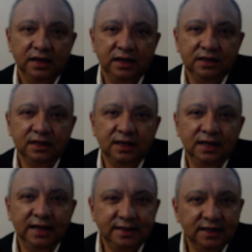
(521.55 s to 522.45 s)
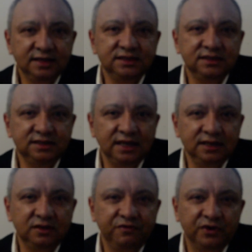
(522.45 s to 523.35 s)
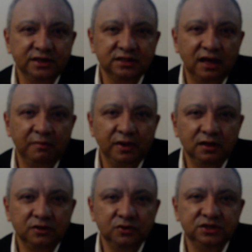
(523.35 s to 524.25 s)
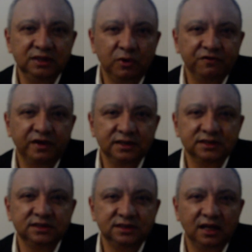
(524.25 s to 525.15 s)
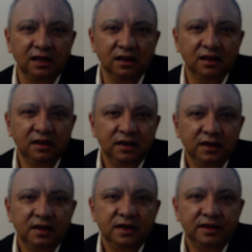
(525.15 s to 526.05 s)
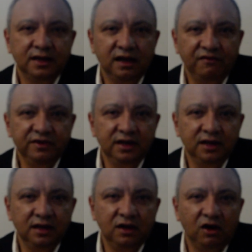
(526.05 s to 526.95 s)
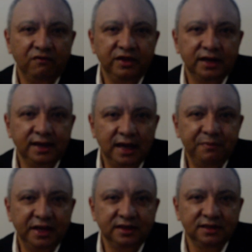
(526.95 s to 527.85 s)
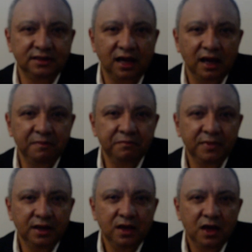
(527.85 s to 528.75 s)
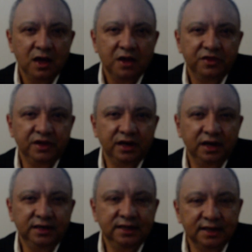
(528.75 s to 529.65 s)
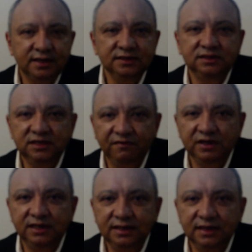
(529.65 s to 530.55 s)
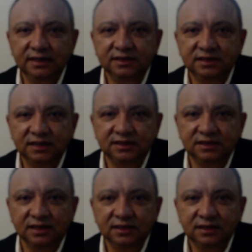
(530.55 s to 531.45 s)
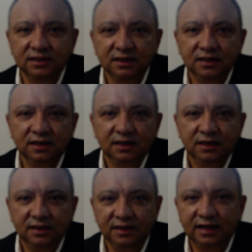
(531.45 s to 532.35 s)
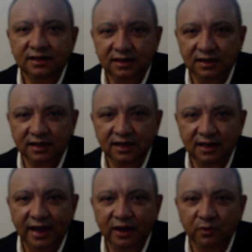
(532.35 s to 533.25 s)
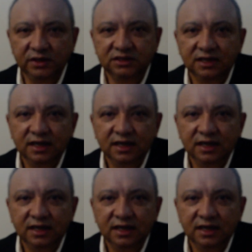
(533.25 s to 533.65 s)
In a letter sent, for example, to Simon van der Stel, the governor of the Cape at the time, the Heeren 17 insisted in their language